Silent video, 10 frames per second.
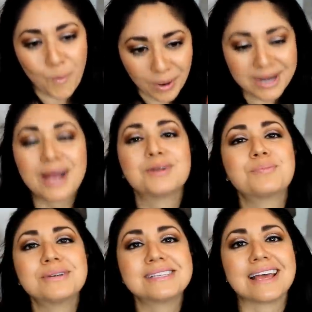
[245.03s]

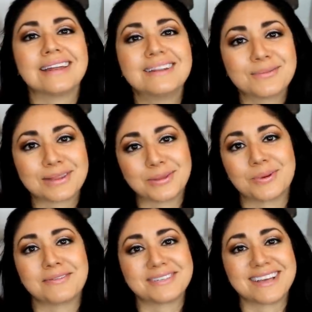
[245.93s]
100% with
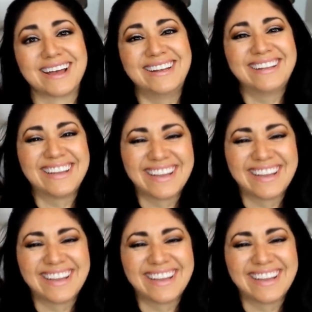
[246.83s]
Louis Vuitton.